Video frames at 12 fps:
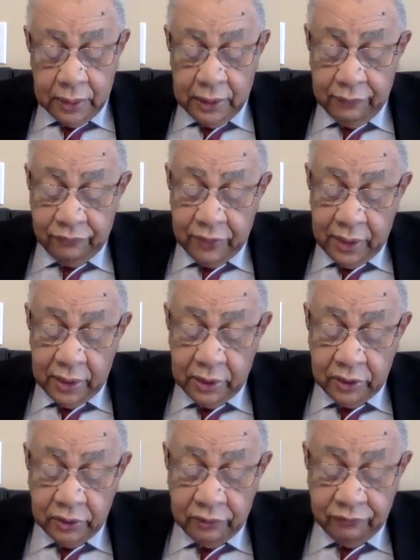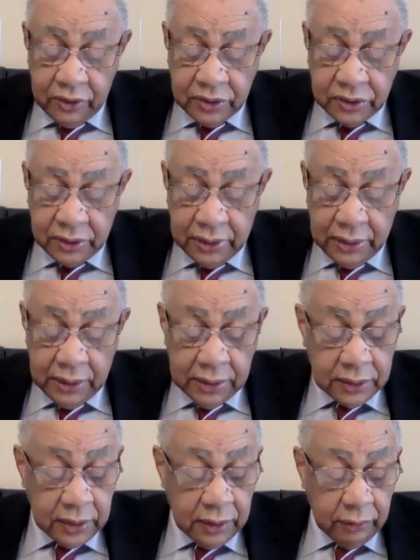If then a university
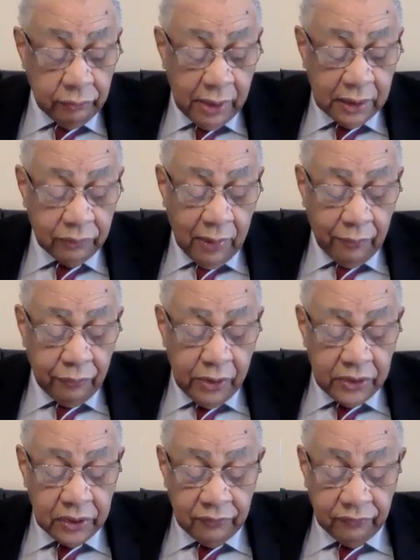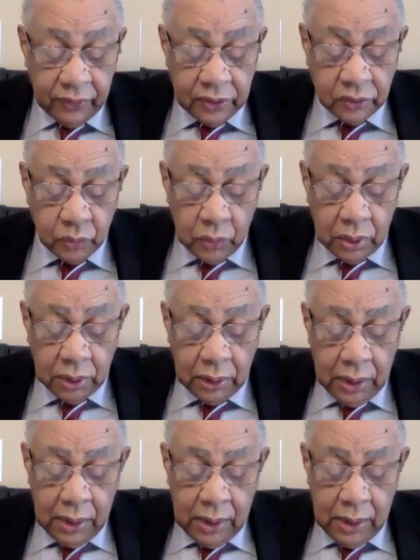is a direct preparation for this world,